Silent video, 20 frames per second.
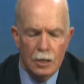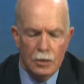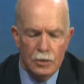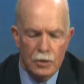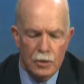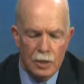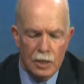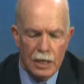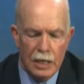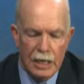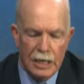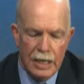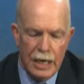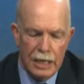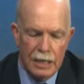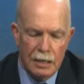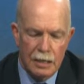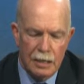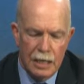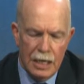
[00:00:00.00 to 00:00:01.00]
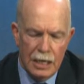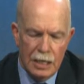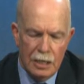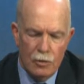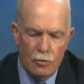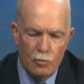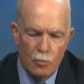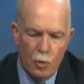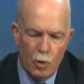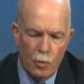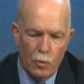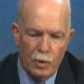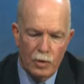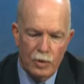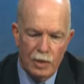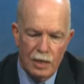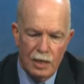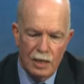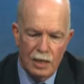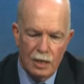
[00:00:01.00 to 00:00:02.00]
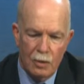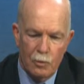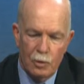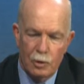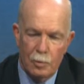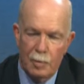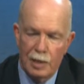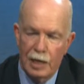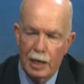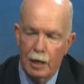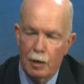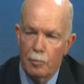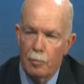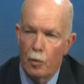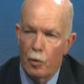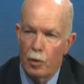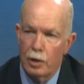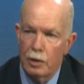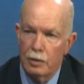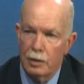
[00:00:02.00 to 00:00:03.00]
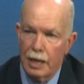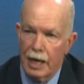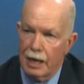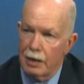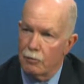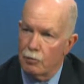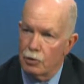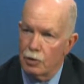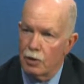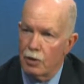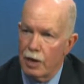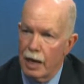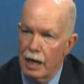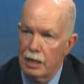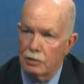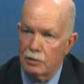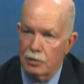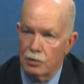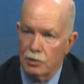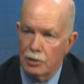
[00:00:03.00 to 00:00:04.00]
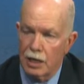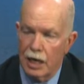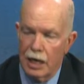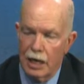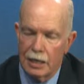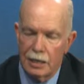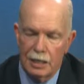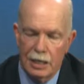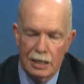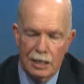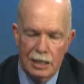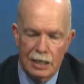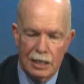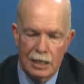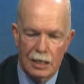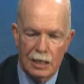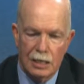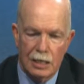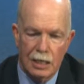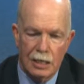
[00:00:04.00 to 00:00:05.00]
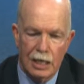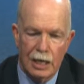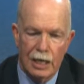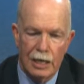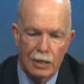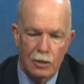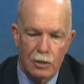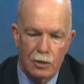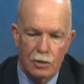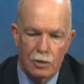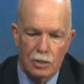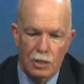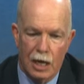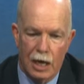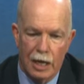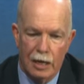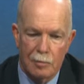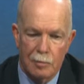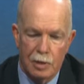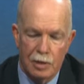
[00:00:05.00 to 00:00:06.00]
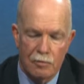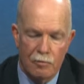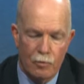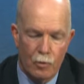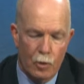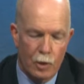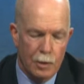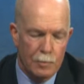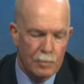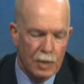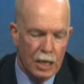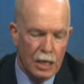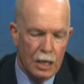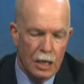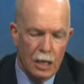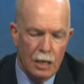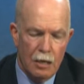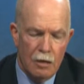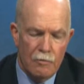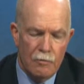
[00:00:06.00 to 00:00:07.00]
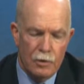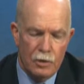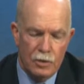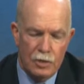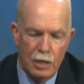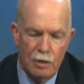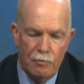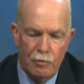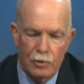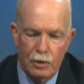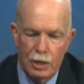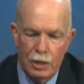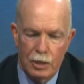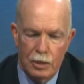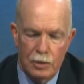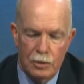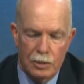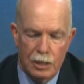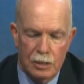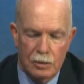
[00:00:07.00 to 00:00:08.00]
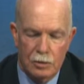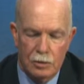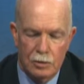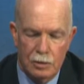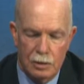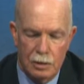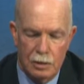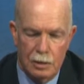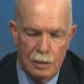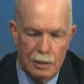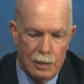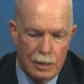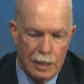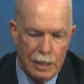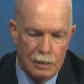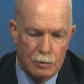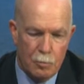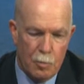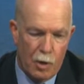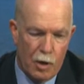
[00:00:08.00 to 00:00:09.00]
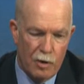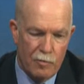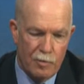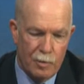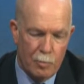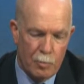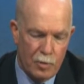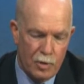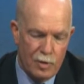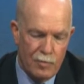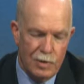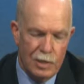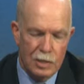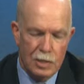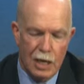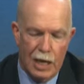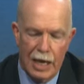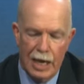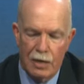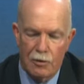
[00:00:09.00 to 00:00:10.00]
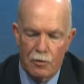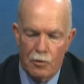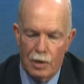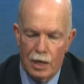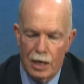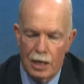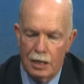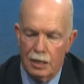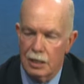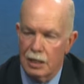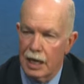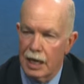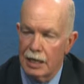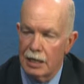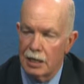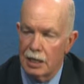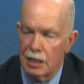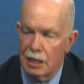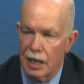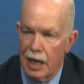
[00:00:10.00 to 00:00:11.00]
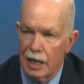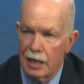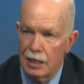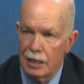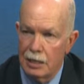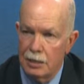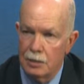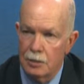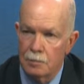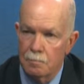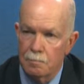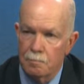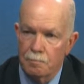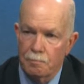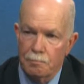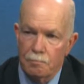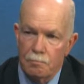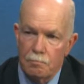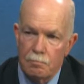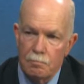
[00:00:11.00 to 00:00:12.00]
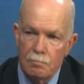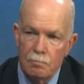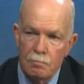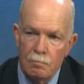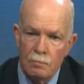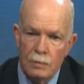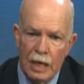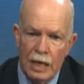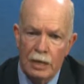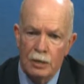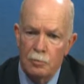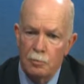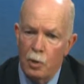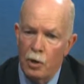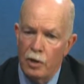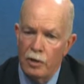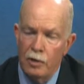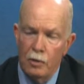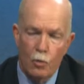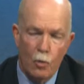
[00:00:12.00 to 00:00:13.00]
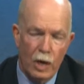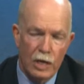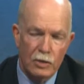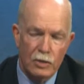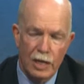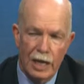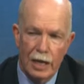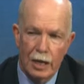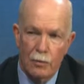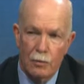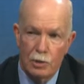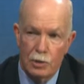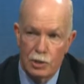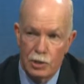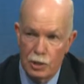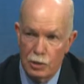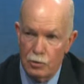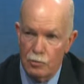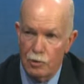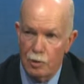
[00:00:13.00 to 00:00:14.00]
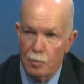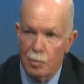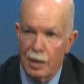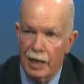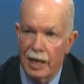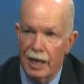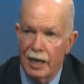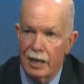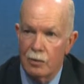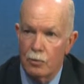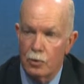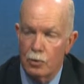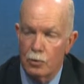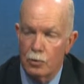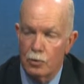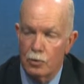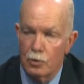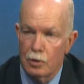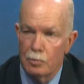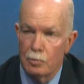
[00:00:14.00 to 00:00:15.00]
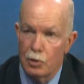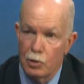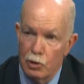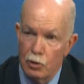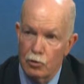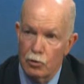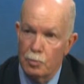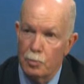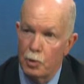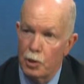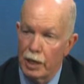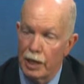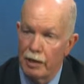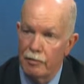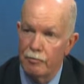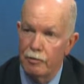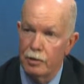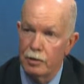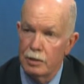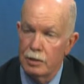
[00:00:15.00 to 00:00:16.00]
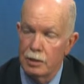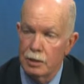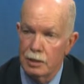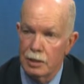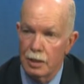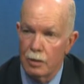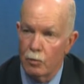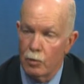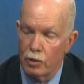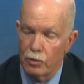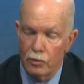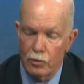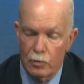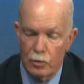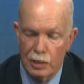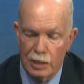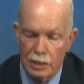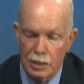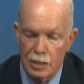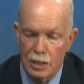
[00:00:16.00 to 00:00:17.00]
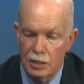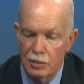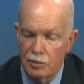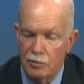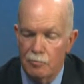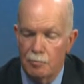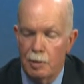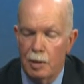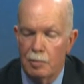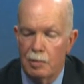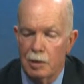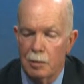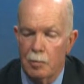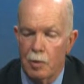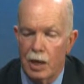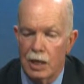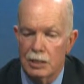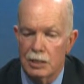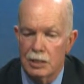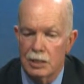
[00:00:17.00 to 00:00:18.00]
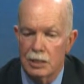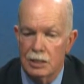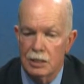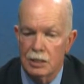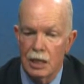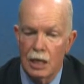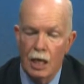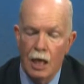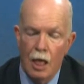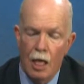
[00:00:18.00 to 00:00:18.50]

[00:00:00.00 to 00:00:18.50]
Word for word: Certainly. That that deals more with the uh, with the big airport, the Anchorage International side, than the uh, than the Lake Hood side. But for for several years, as as part of a previous land trade in the 1990s, as part of the West Anchorage District Plan, which was a municipal effort that went through an extensive public process,